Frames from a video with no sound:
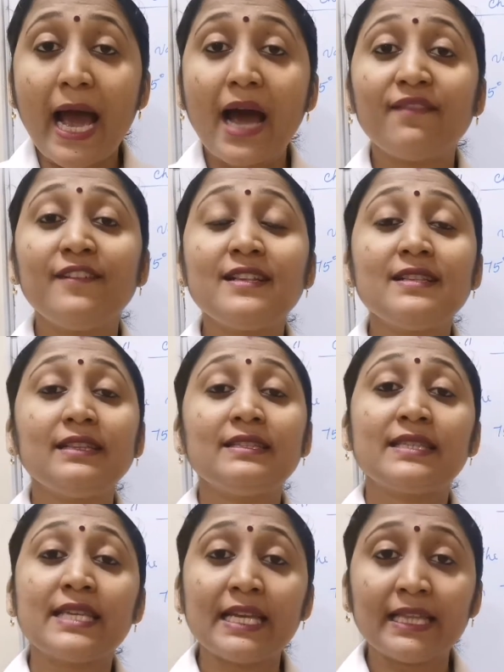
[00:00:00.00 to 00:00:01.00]
haven't
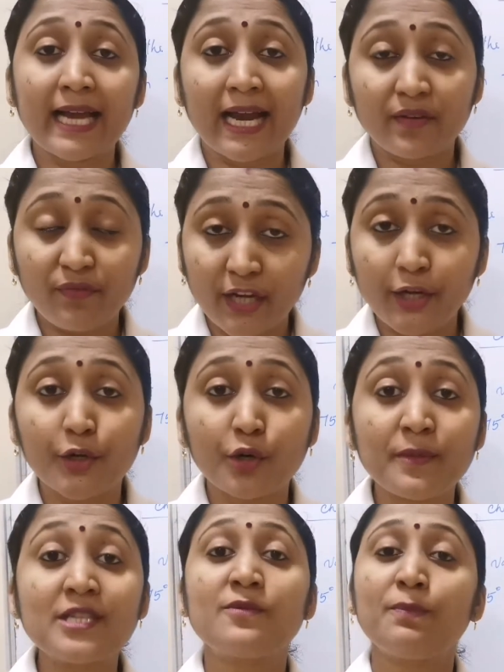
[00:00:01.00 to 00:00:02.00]
seen that video
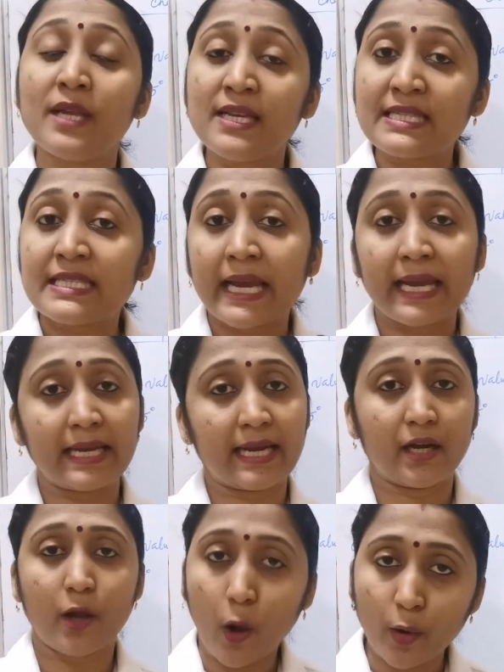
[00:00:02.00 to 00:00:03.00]
means please check it
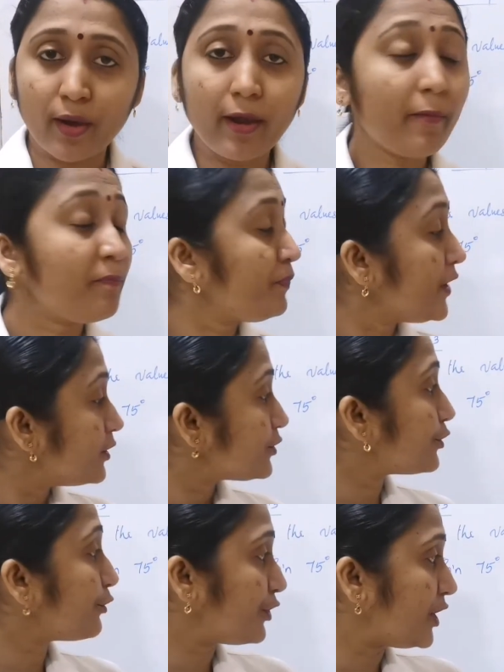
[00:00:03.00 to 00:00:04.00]
out. Okay.
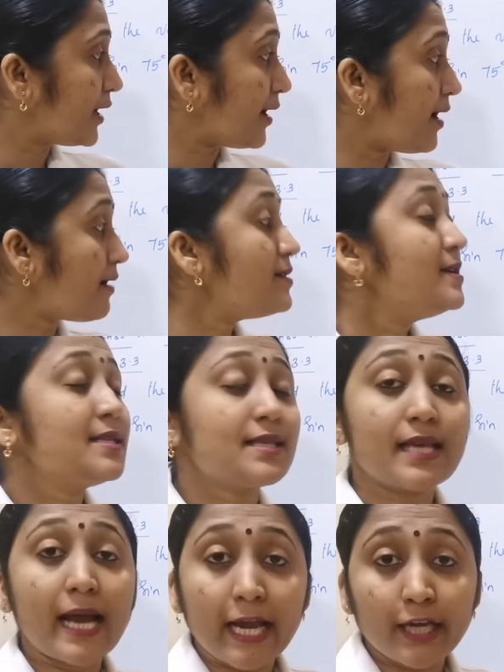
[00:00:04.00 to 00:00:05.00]
So here
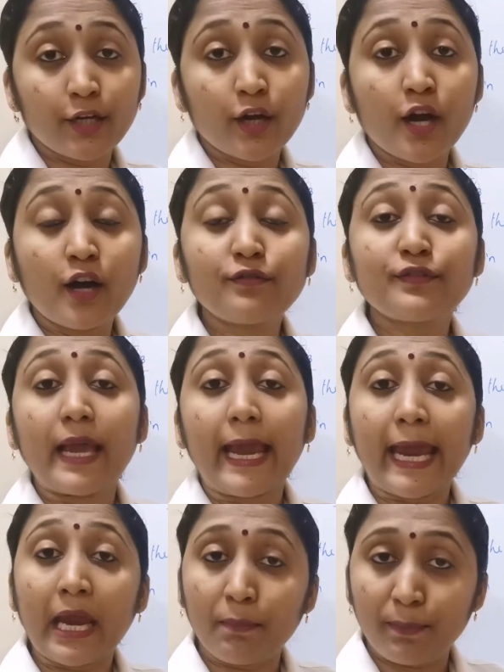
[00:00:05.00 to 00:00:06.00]
sine of
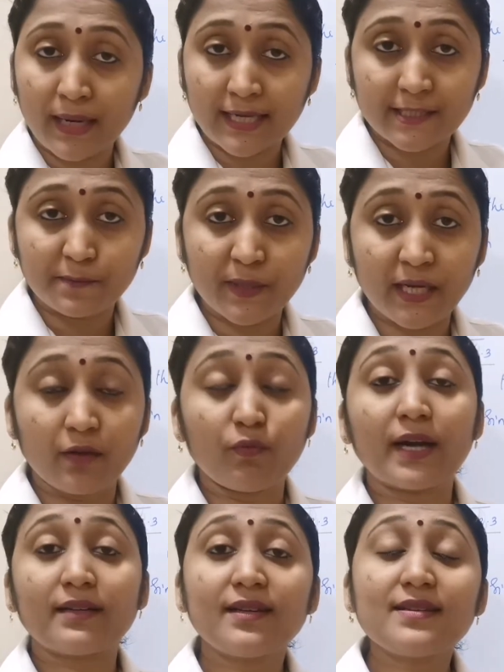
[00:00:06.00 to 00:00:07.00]
a plus b.
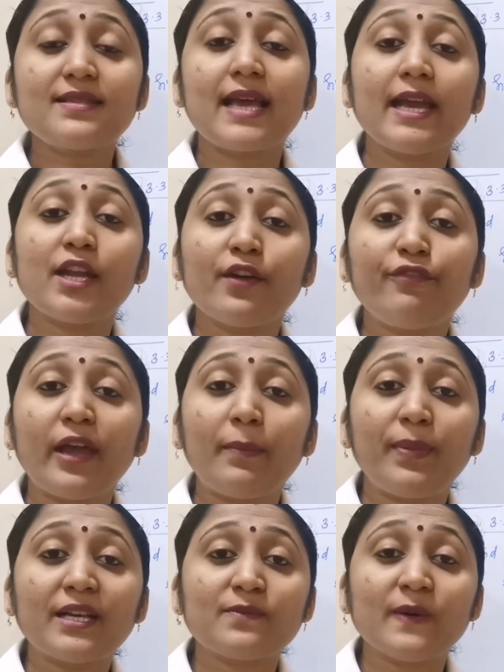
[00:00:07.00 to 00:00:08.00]
What is sine of a
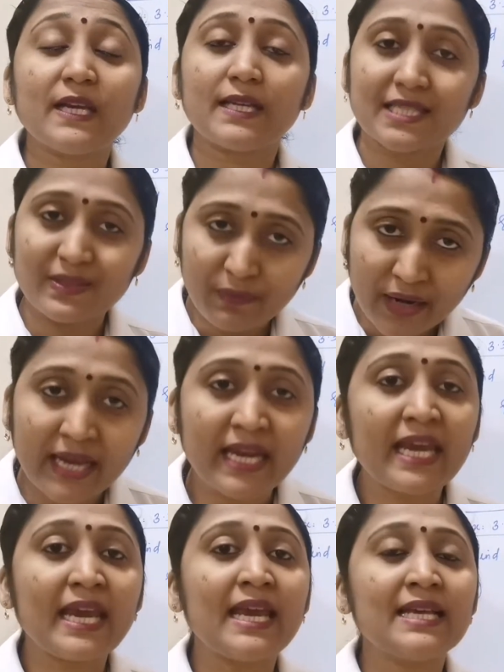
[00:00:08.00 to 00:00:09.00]
plus b? It is very
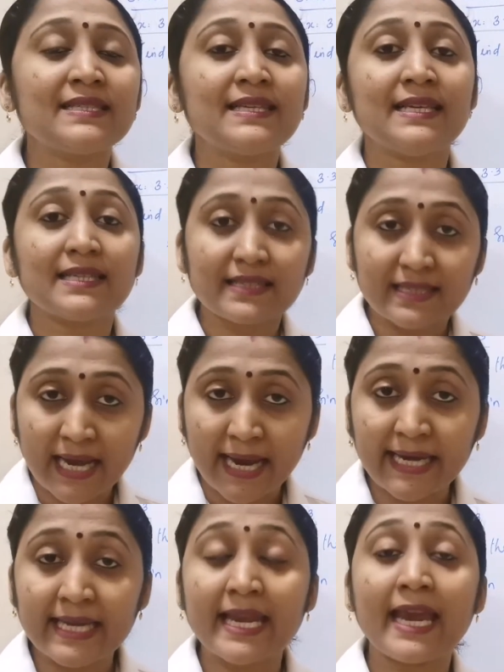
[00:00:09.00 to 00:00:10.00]
easy.
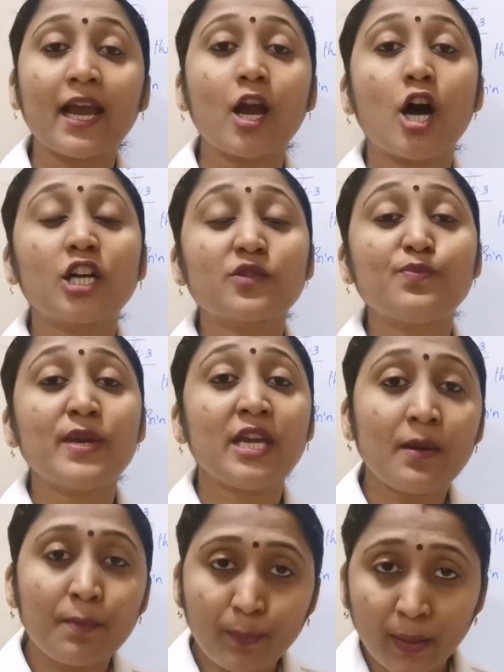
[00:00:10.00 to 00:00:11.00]
Sine a cos
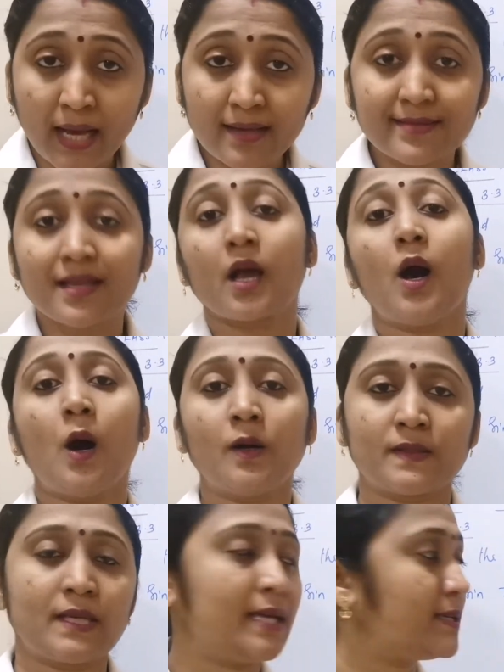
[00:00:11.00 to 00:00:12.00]
b plus
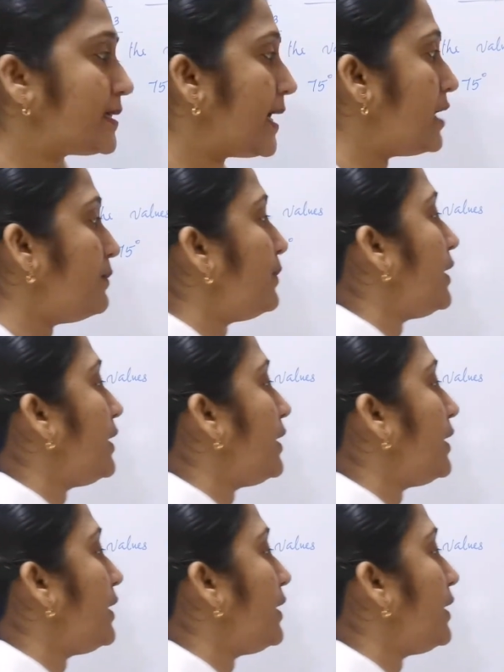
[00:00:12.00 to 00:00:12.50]
cos a sine